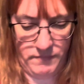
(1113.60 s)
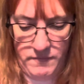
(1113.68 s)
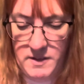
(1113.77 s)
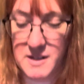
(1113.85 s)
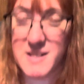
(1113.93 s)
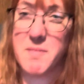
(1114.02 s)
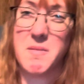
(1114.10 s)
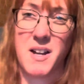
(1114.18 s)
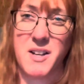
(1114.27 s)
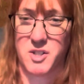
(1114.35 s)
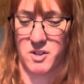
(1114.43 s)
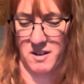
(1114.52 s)
Because I'm
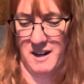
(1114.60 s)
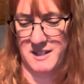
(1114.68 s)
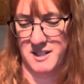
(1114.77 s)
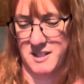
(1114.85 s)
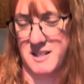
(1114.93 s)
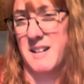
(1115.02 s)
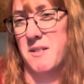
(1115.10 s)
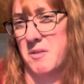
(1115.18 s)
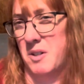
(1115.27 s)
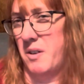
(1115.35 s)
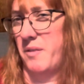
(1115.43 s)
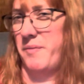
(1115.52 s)
not sure. I just, I don't
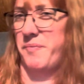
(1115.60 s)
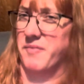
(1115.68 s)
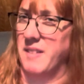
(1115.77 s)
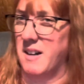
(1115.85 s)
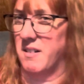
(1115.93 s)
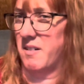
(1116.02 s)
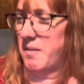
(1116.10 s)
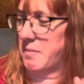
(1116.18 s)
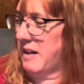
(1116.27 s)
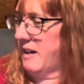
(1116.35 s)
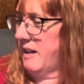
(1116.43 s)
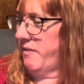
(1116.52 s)
know. I don't know. I'm
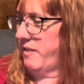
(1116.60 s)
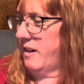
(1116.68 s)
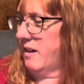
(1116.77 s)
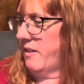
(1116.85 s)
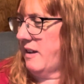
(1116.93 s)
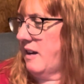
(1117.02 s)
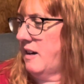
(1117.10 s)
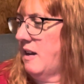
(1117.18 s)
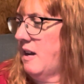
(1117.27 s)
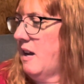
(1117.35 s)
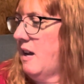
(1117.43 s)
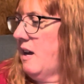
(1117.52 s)
kind of iffy on that.
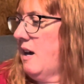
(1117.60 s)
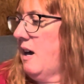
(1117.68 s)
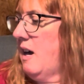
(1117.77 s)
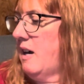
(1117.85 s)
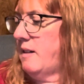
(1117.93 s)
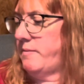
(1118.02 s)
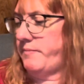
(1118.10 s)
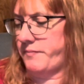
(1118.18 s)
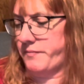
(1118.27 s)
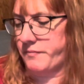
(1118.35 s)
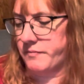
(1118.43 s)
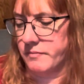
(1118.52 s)
Um,
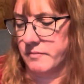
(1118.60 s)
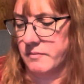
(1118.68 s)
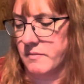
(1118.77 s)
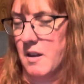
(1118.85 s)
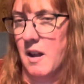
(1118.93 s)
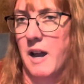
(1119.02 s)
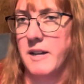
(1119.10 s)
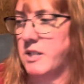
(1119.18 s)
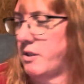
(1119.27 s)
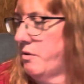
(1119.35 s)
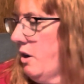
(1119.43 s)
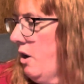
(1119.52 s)
I
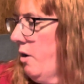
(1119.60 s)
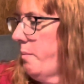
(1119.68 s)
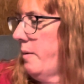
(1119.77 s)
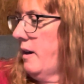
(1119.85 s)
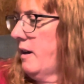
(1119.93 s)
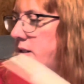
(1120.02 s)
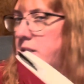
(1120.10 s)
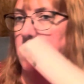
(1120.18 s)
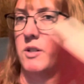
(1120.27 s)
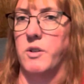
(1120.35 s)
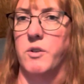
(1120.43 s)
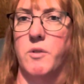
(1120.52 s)
do hope
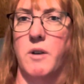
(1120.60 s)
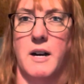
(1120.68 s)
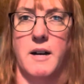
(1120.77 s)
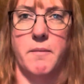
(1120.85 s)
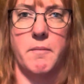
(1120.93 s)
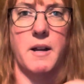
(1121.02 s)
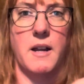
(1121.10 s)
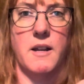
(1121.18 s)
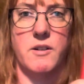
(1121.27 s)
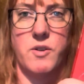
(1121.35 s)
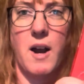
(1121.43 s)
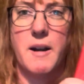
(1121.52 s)
to um,
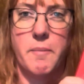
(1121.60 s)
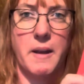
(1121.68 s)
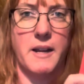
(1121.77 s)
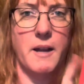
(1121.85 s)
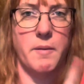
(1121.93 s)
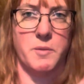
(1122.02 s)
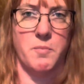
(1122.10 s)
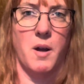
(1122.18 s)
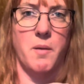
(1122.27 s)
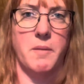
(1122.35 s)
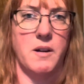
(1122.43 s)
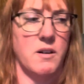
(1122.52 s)
try to pick up
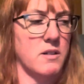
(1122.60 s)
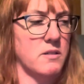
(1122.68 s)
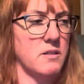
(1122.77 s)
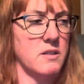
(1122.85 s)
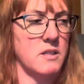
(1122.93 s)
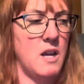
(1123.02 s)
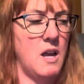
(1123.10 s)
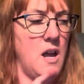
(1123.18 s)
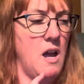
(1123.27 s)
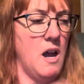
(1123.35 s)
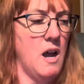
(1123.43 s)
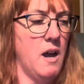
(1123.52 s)
Small Miracles
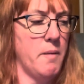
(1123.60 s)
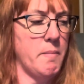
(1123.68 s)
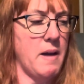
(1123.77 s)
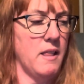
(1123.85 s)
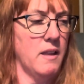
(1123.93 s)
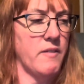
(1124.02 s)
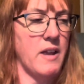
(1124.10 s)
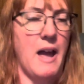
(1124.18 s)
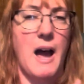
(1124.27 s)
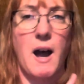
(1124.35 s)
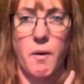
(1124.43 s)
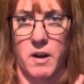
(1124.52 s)
um, by Olivia
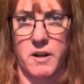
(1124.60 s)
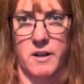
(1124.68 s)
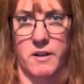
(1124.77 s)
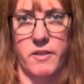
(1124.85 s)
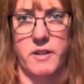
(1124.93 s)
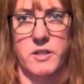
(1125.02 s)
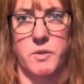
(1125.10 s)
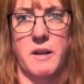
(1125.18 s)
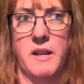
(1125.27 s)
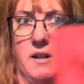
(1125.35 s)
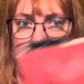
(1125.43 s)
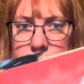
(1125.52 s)
Atwater this week.